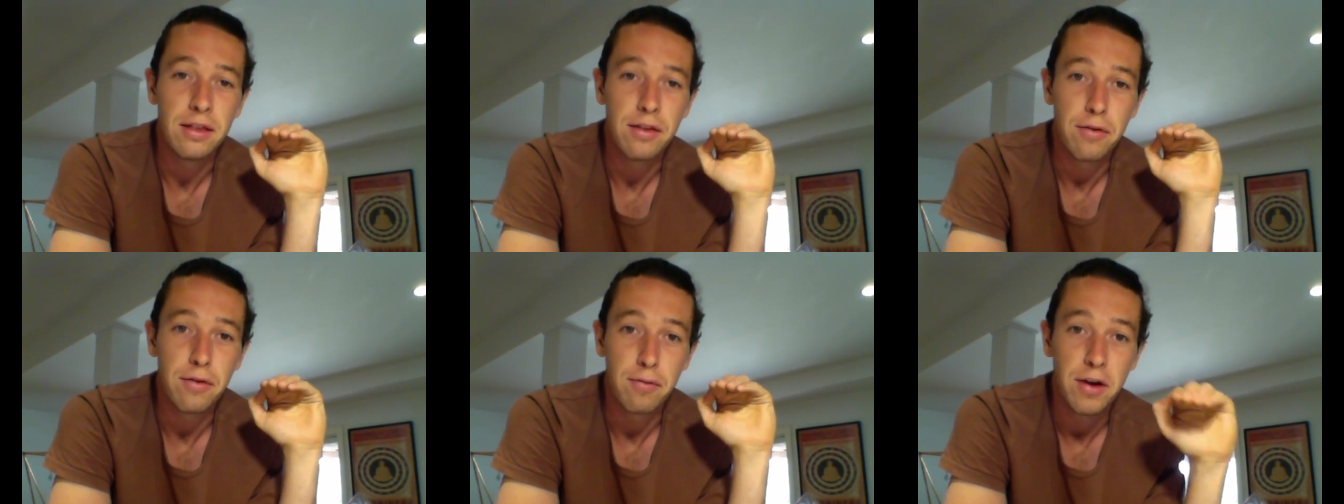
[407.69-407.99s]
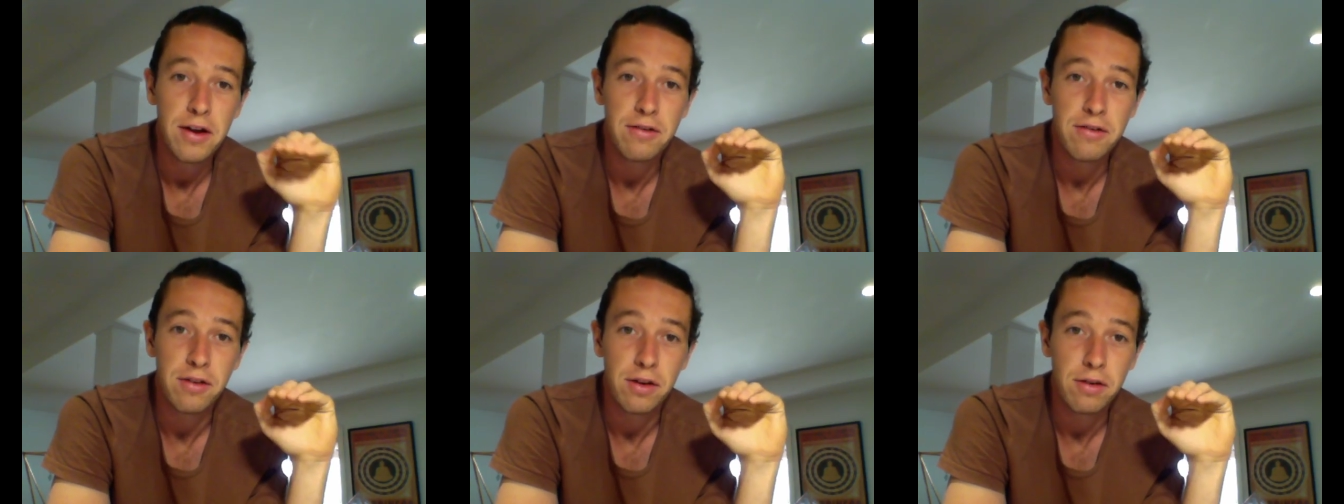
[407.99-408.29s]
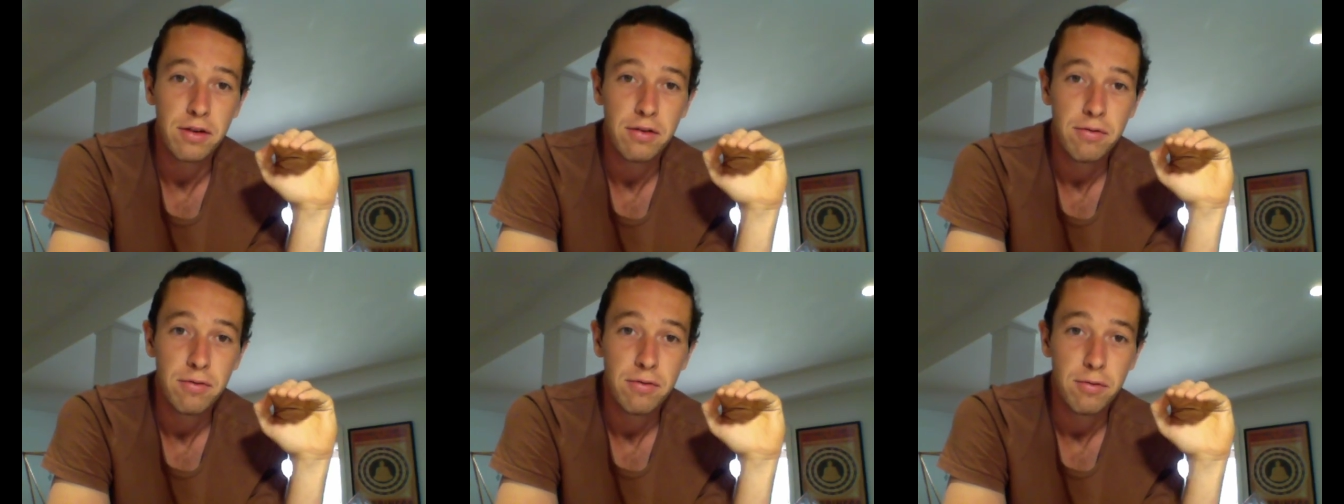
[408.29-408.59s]
the
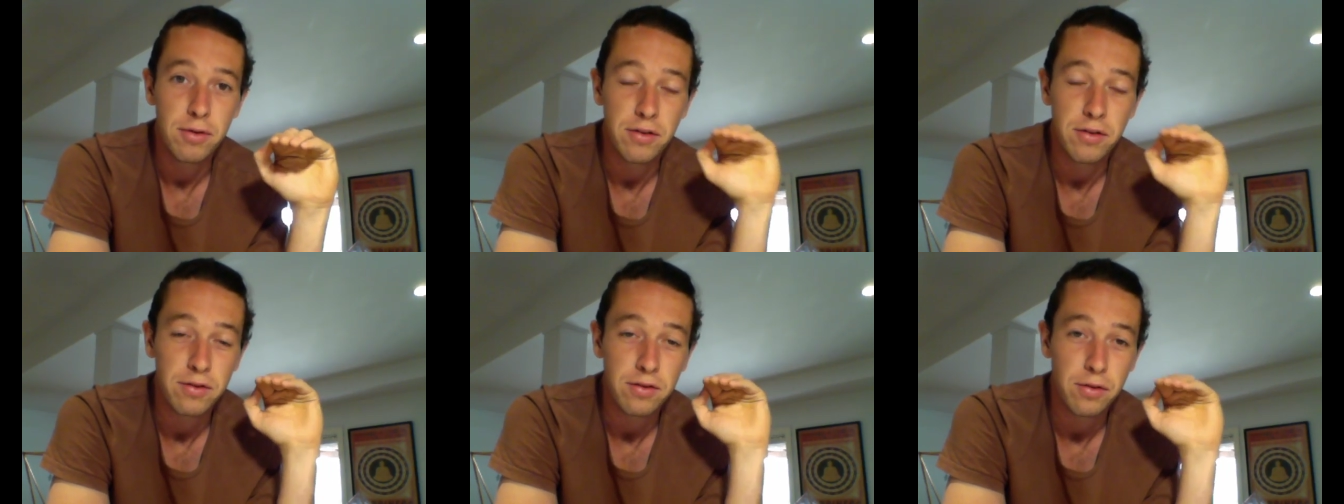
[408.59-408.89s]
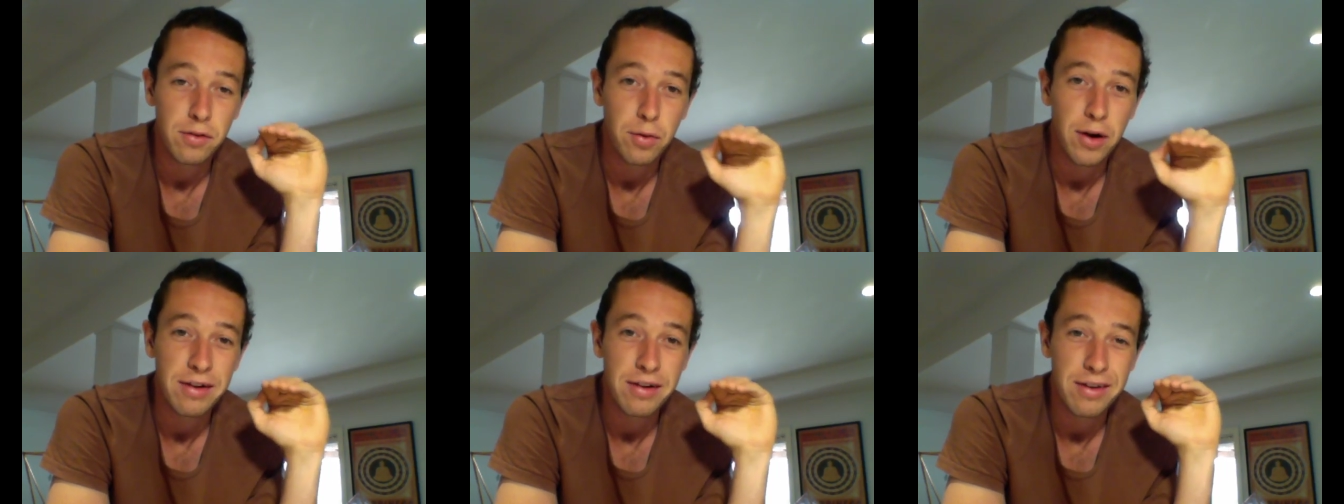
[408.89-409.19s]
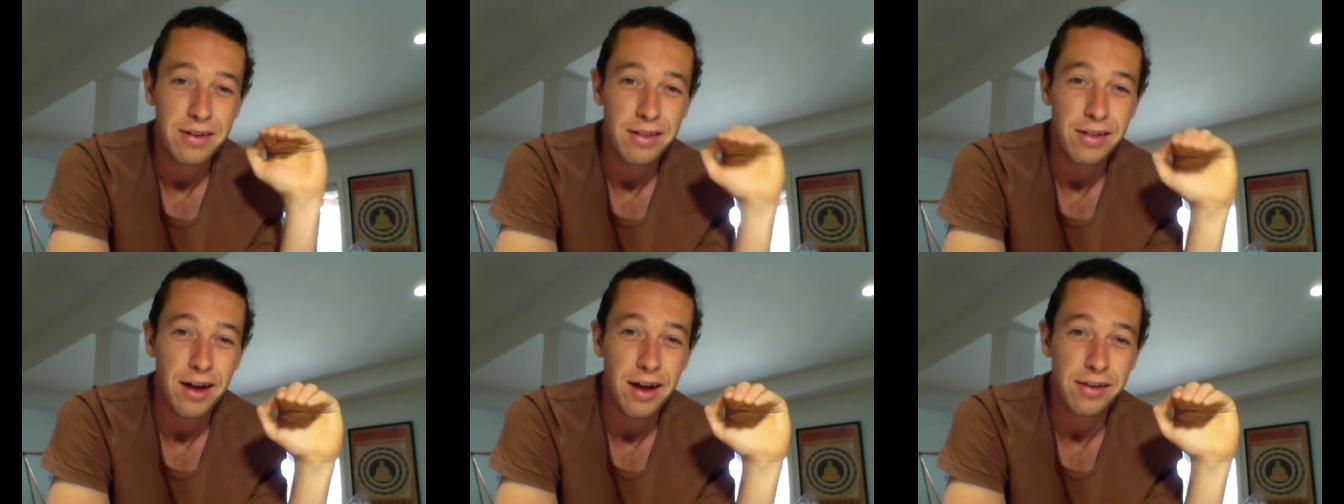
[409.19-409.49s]
region, which is
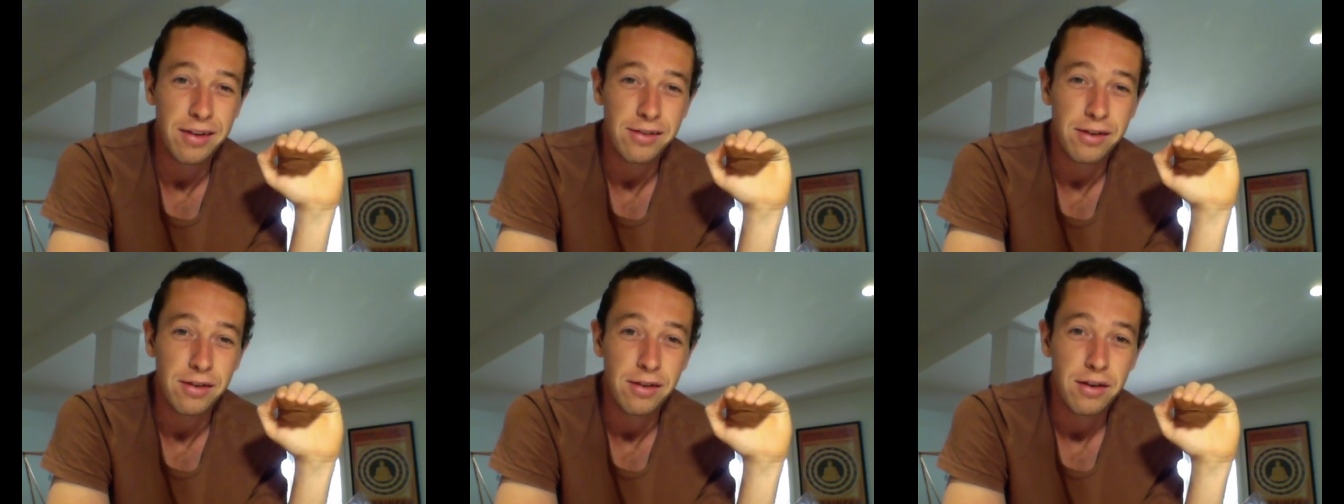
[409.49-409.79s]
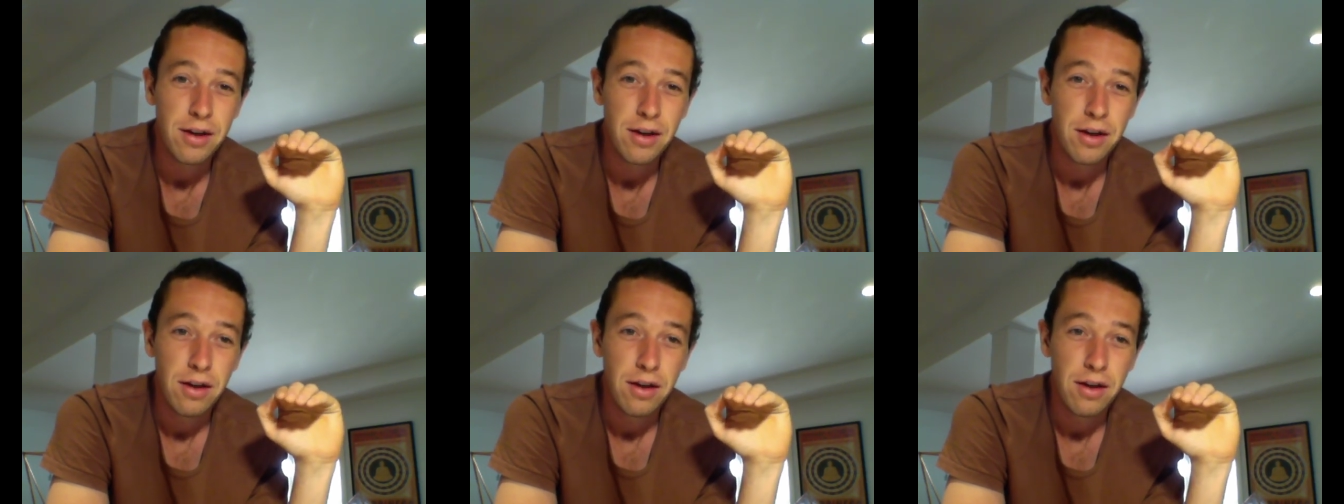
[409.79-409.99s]
20,000.